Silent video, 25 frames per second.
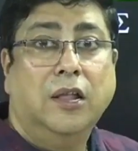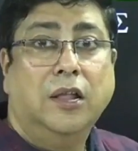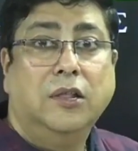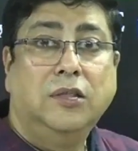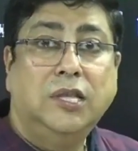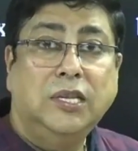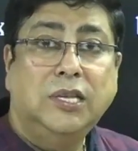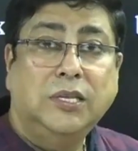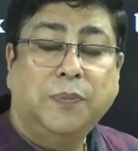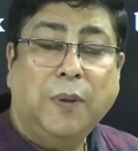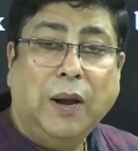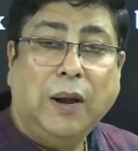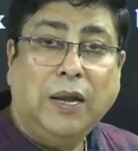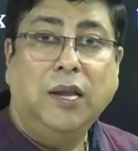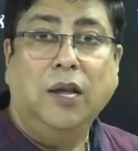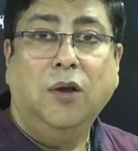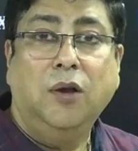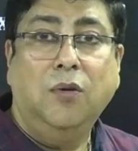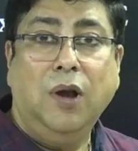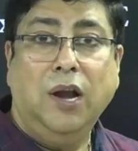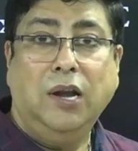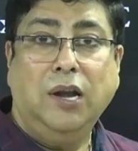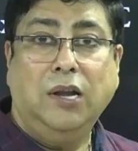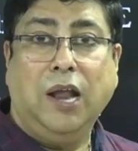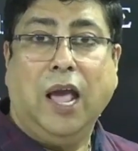This
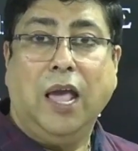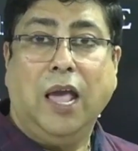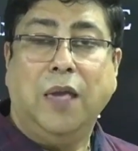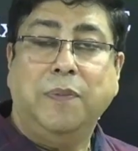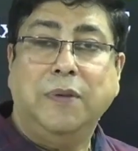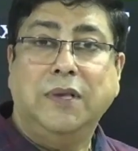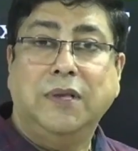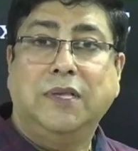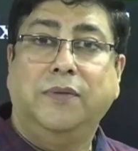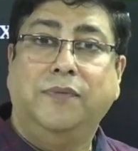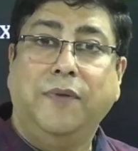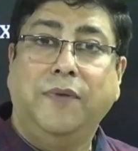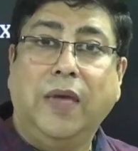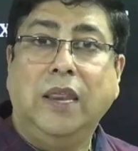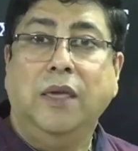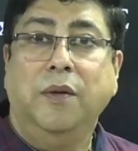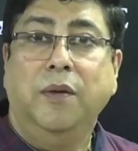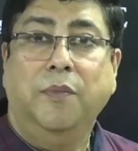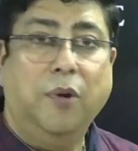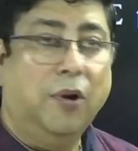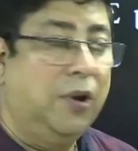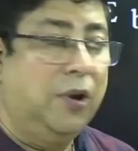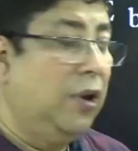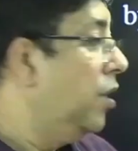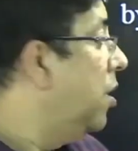particular type is very
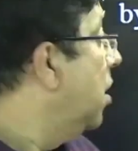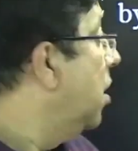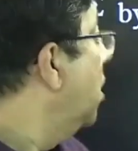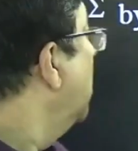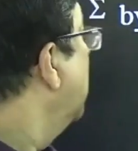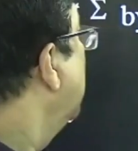important.